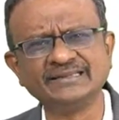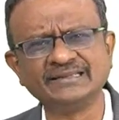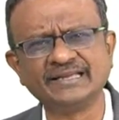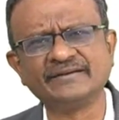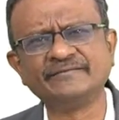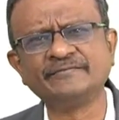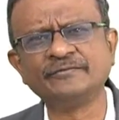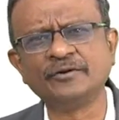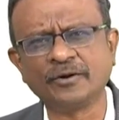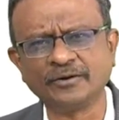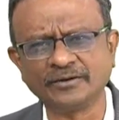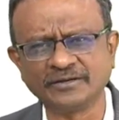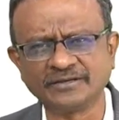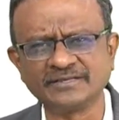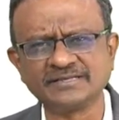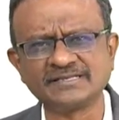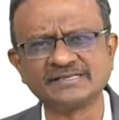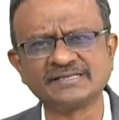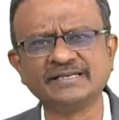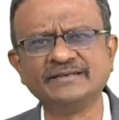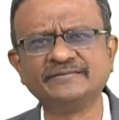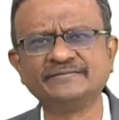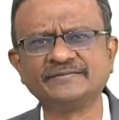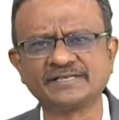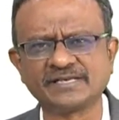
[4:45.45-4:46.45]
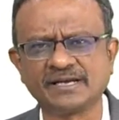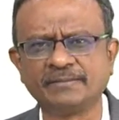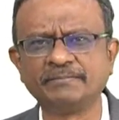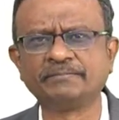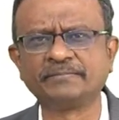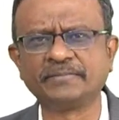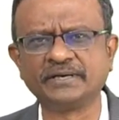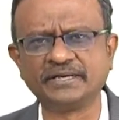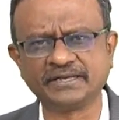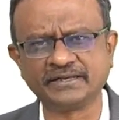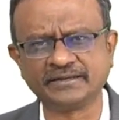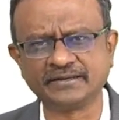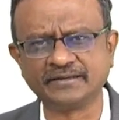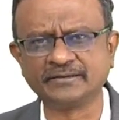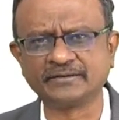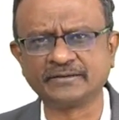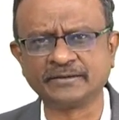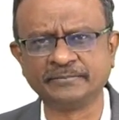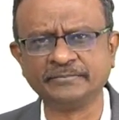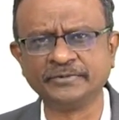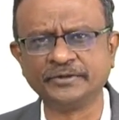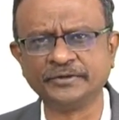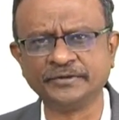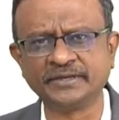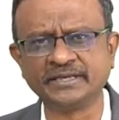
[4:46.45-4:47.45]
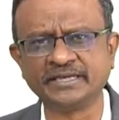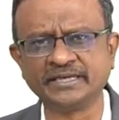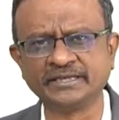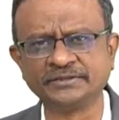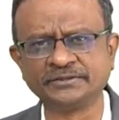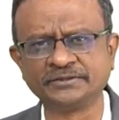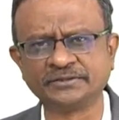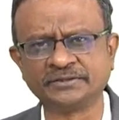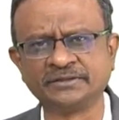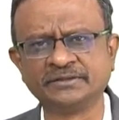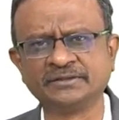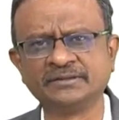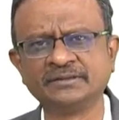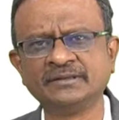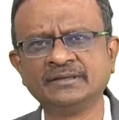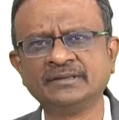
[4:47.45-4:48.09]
they have not received some particular communication.